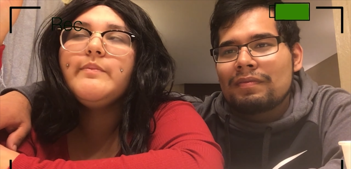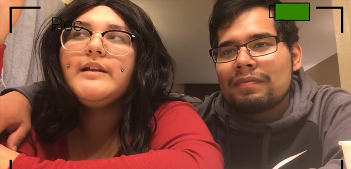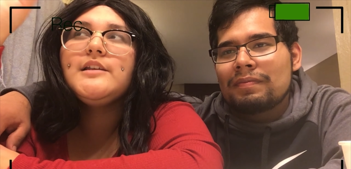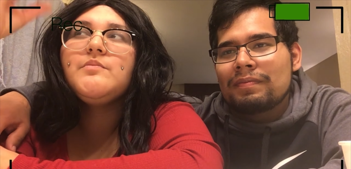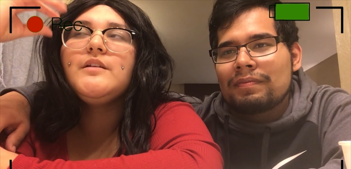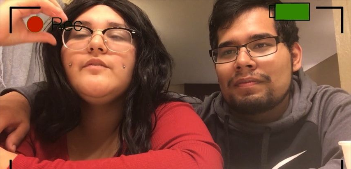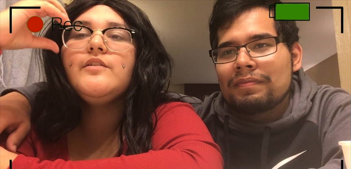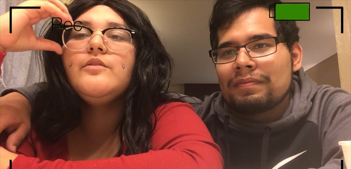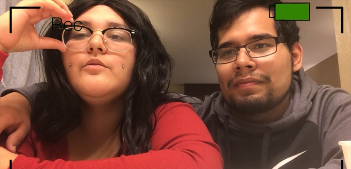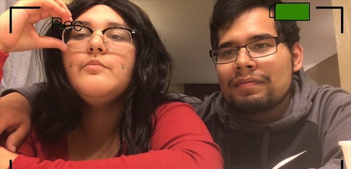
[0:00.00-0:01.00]
Speaker 1: planning to spend
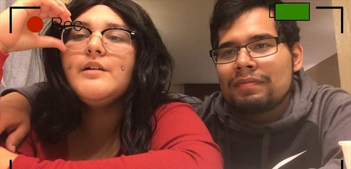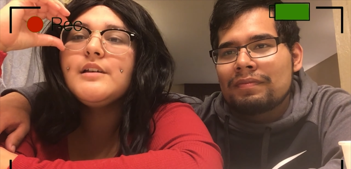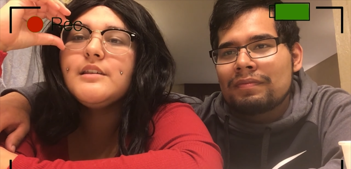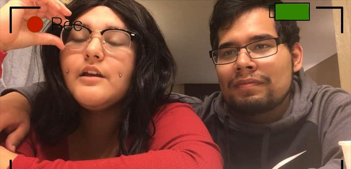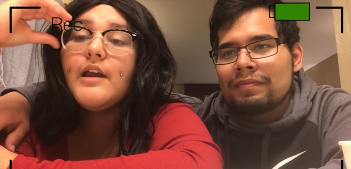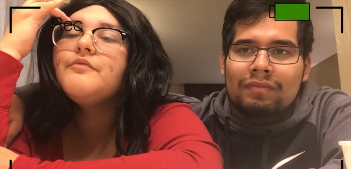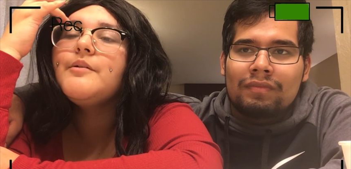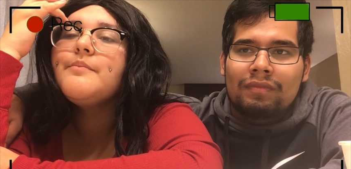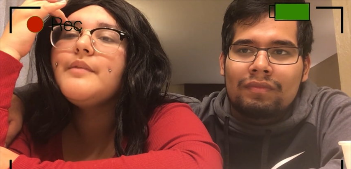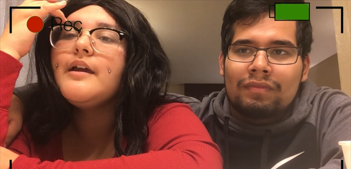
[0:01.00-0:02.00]
a few bucks there.
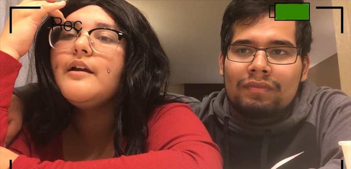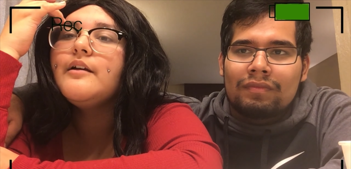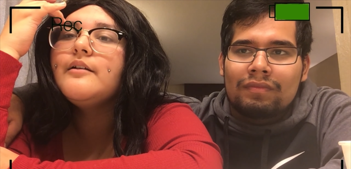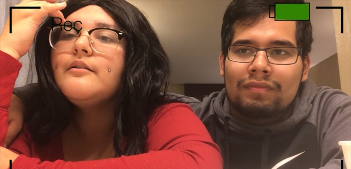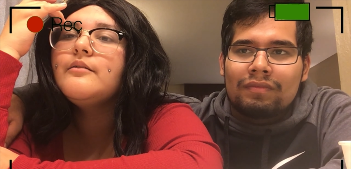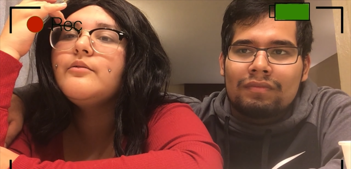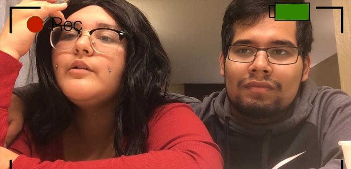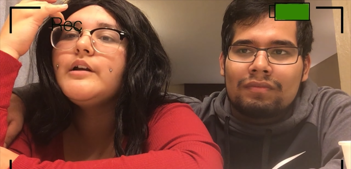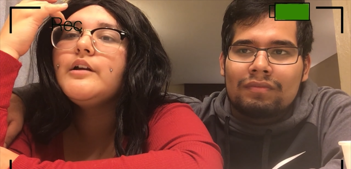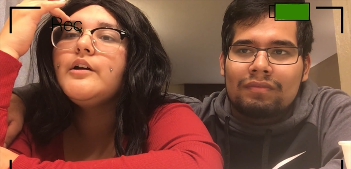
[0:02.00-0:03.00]
From there,
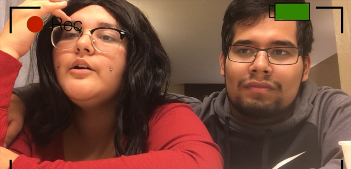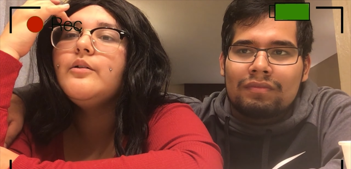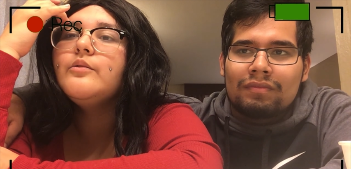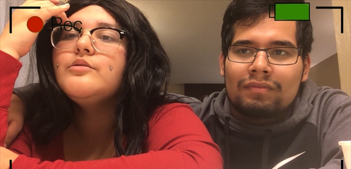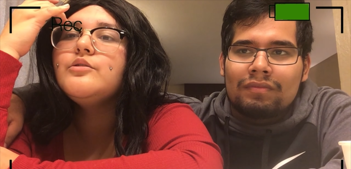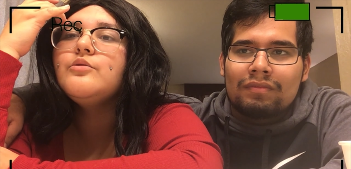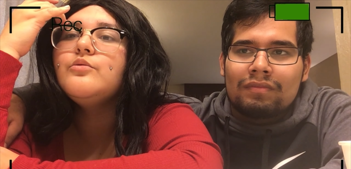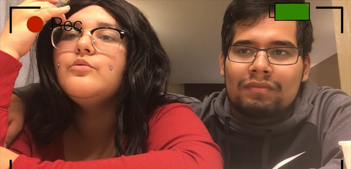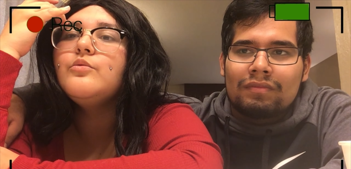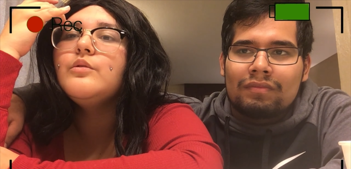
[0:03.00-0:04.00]
we're gonna go
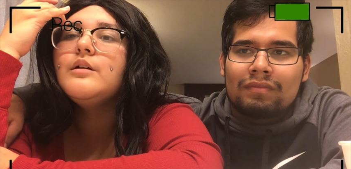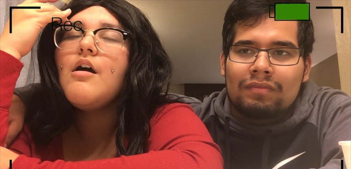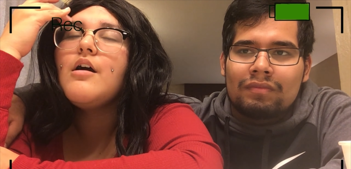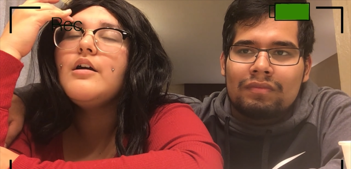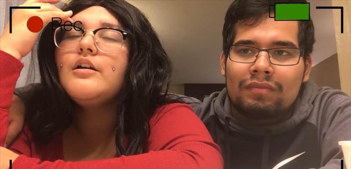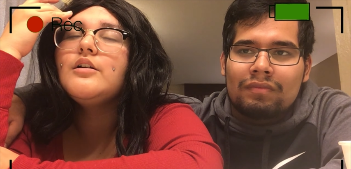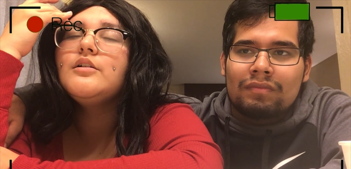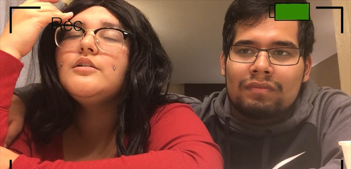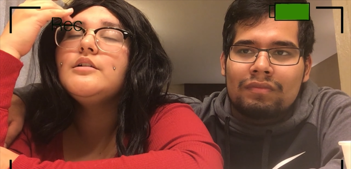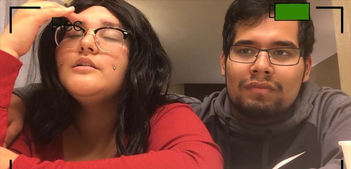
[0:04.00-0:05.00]
to
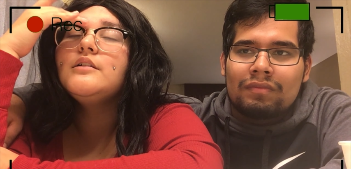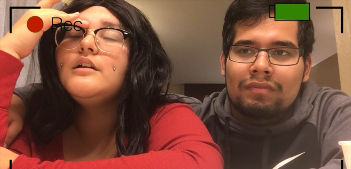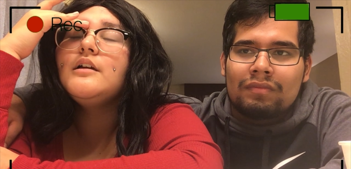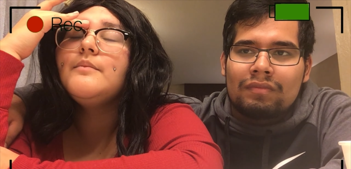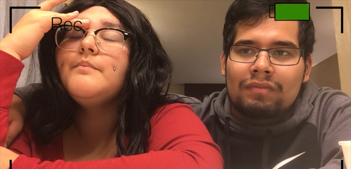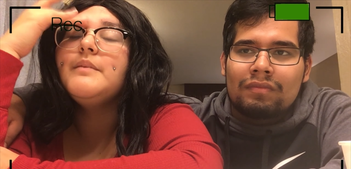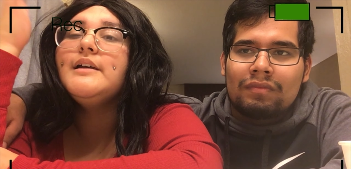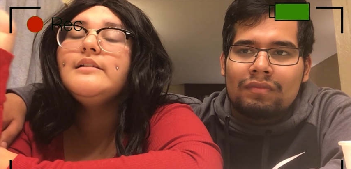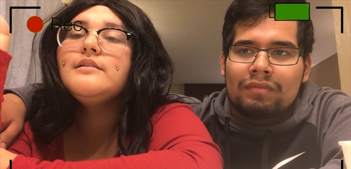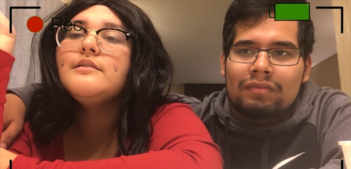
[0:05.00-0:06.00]
our uh,
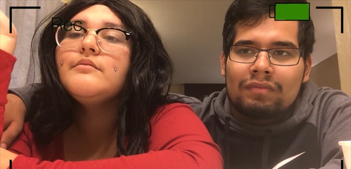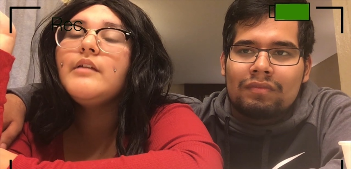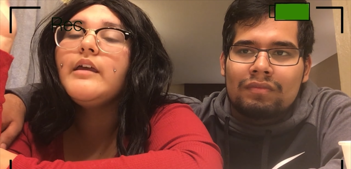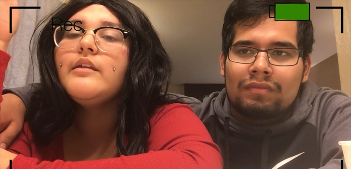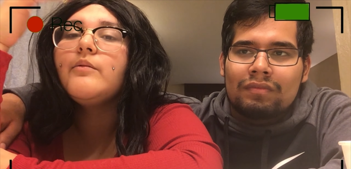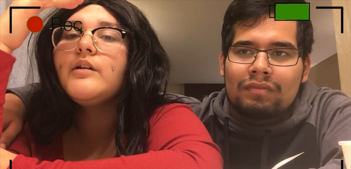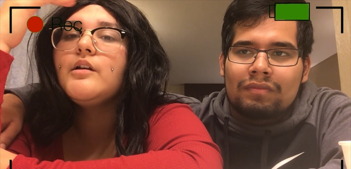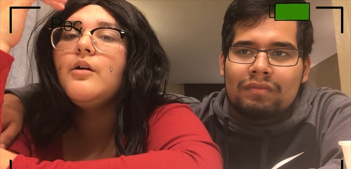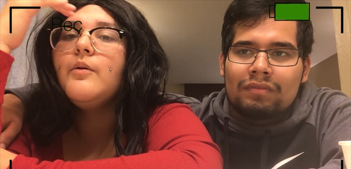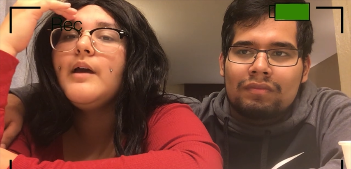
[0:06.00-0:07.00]
bus, and then we're
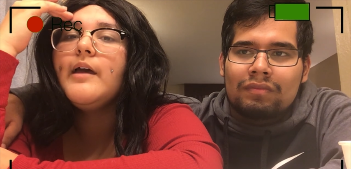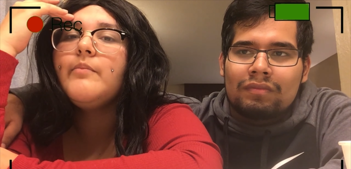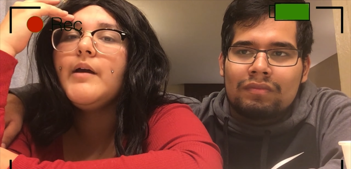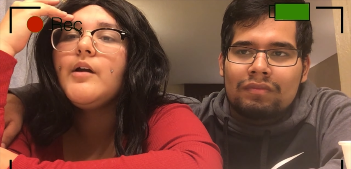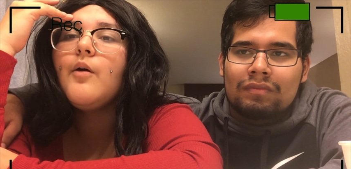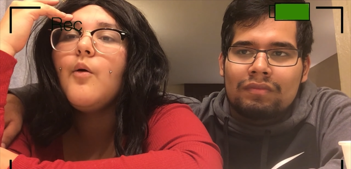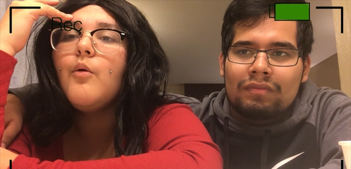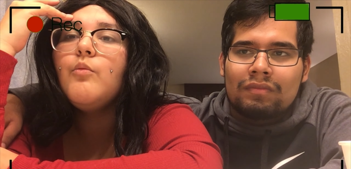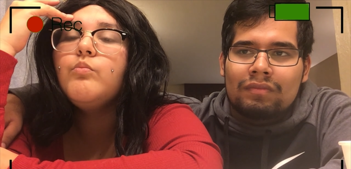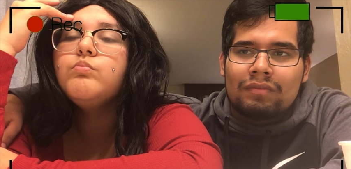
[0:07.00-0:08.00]
gonna go head back
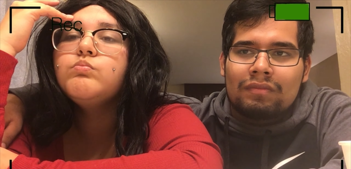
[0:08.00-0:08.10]
home.